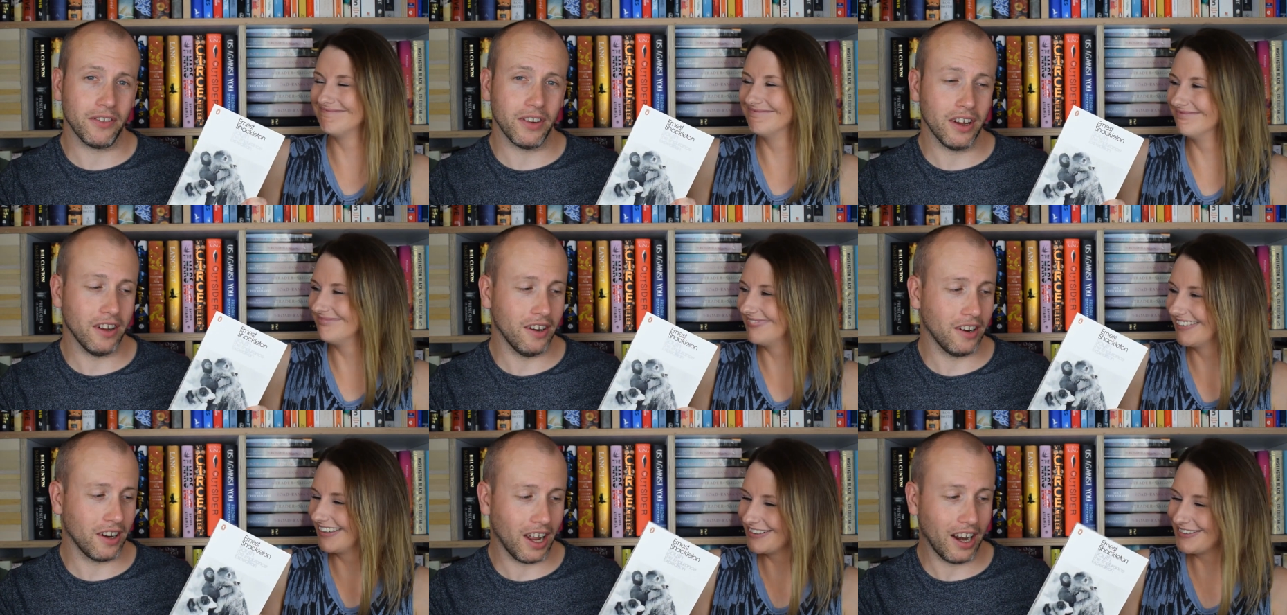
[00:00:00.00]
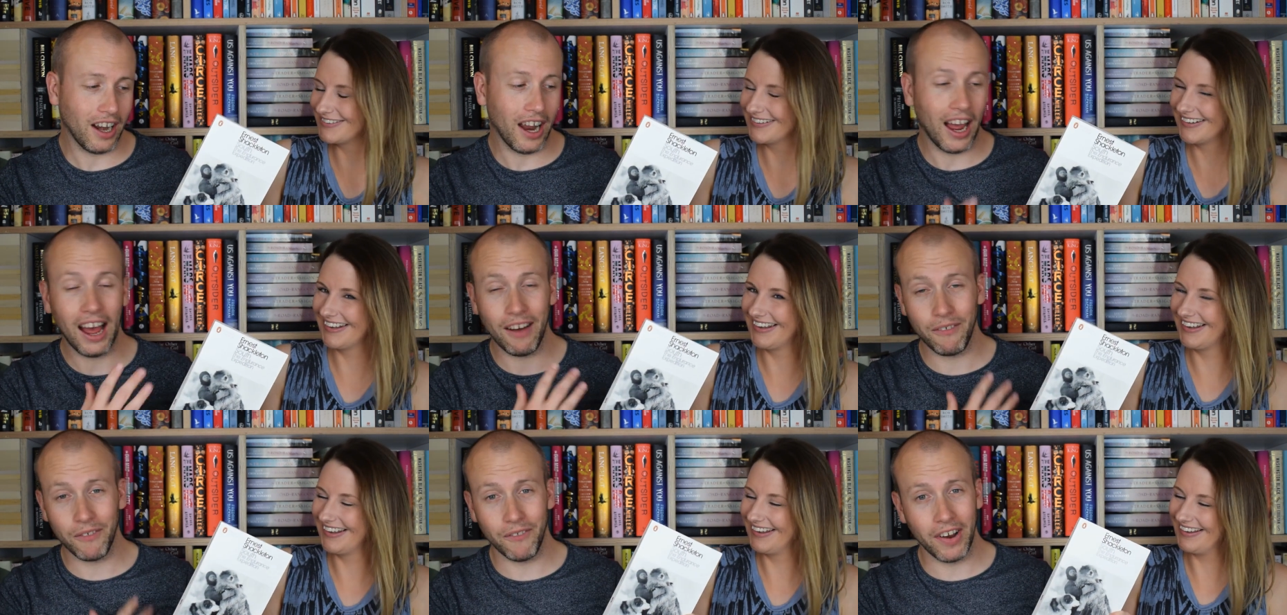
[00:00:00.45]
Speaker 1: of it, and again,
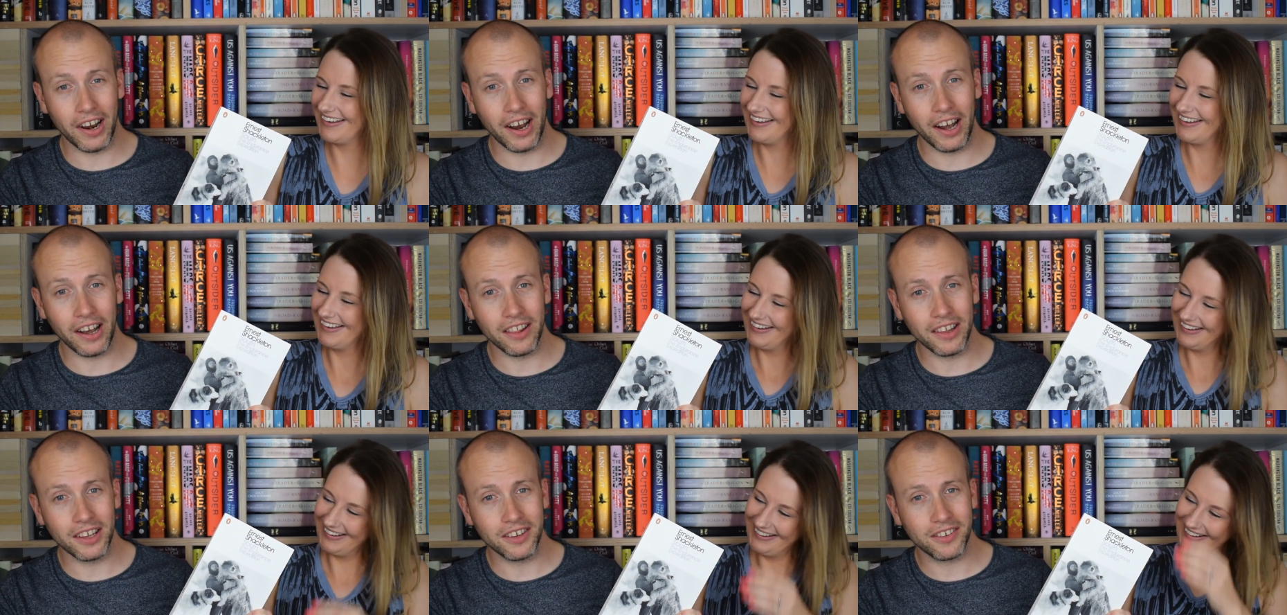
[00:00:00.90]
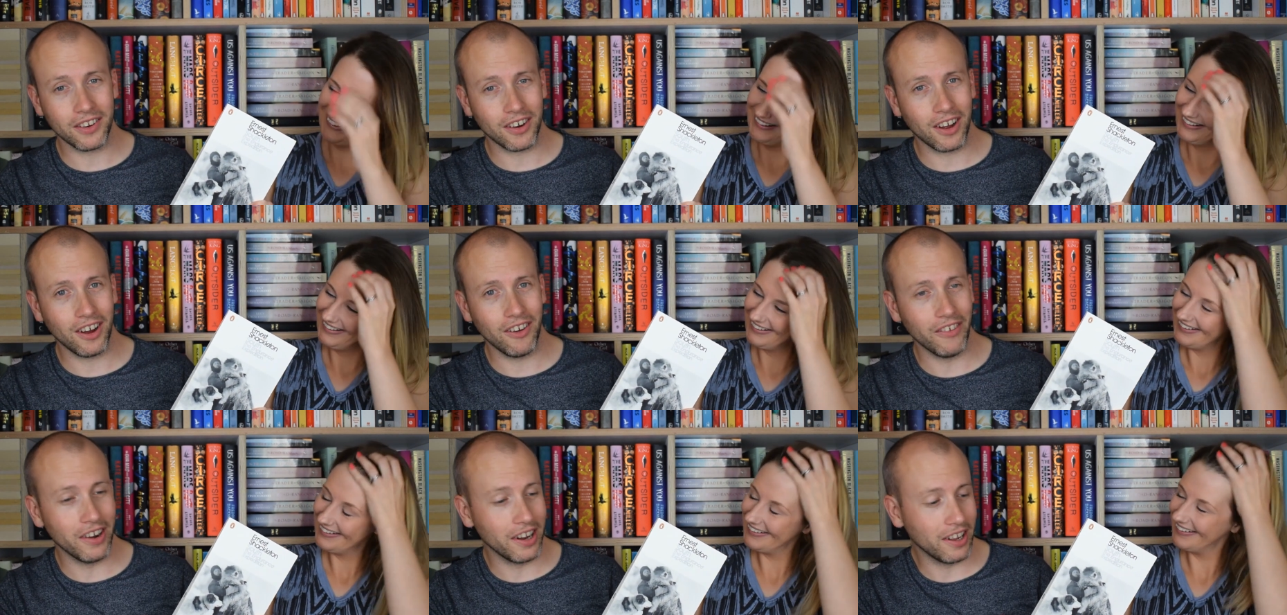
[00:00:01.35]
I haven't read any of these, so
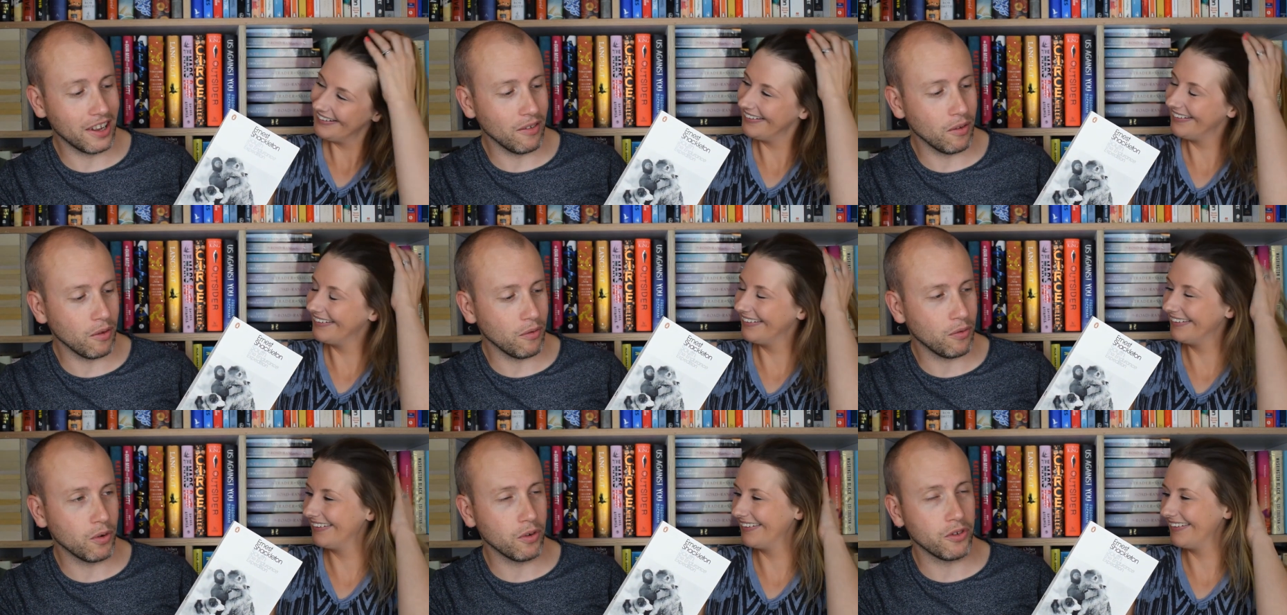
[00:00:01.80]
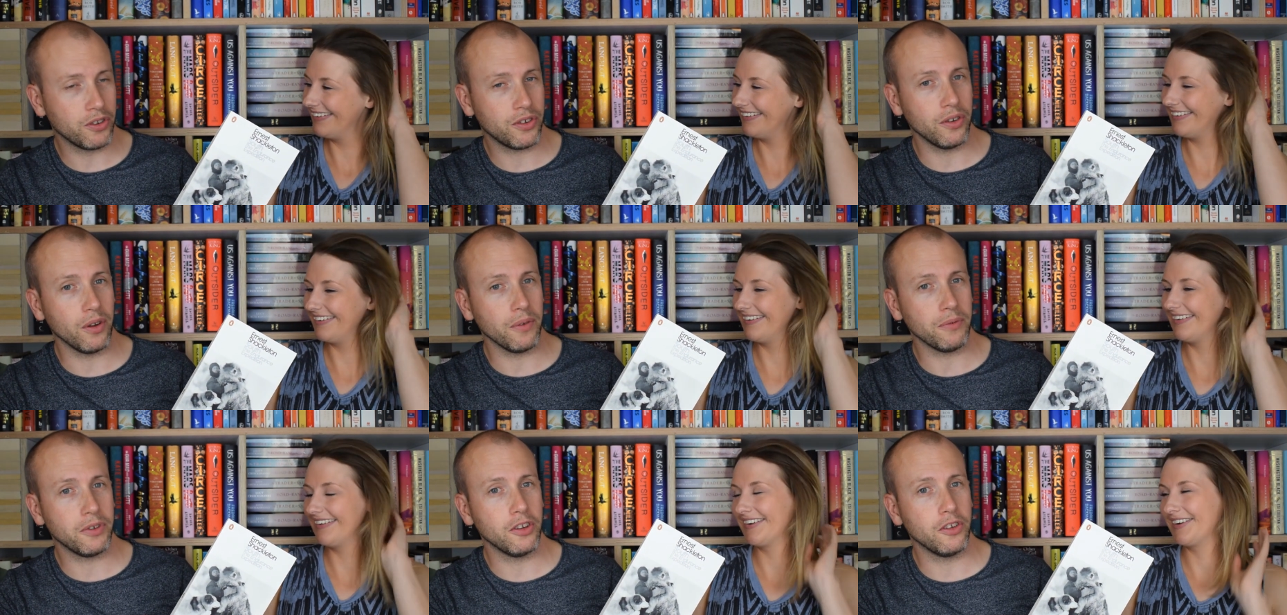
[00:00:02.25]
I can't really give you a full
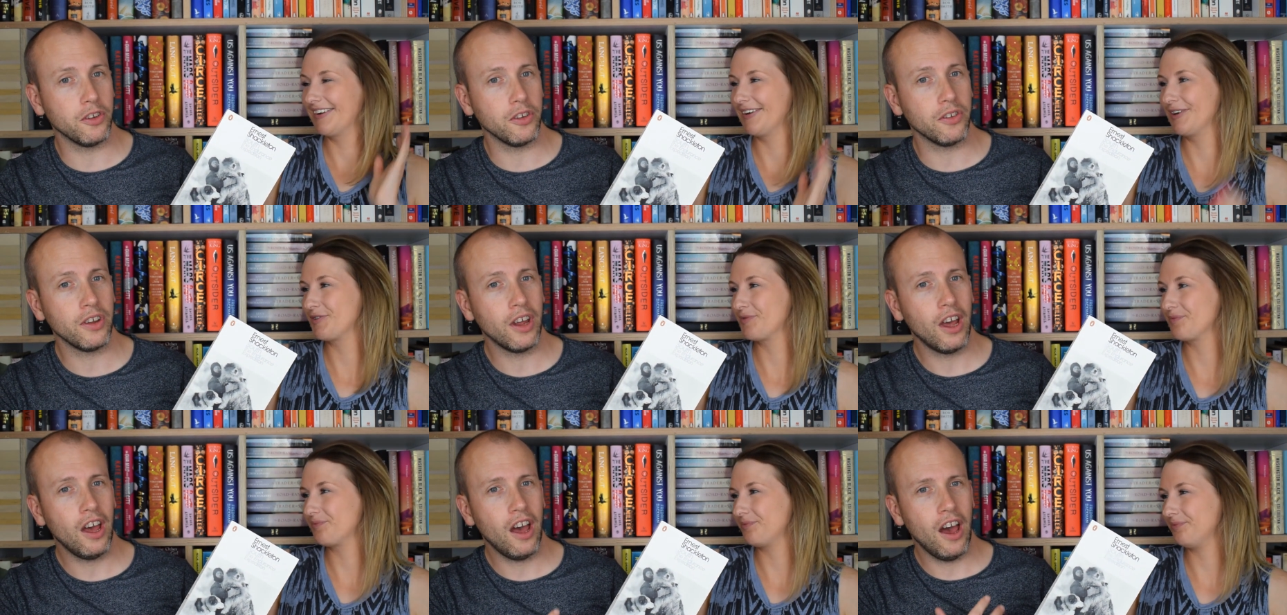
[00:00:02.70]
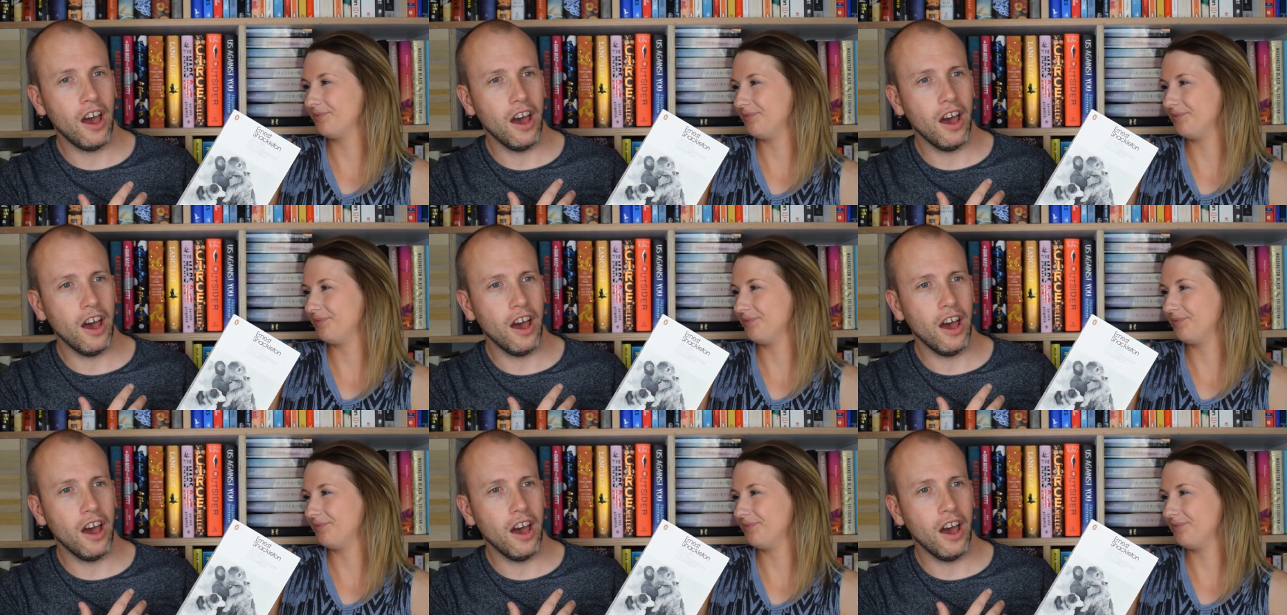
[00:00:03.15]
synopsis, is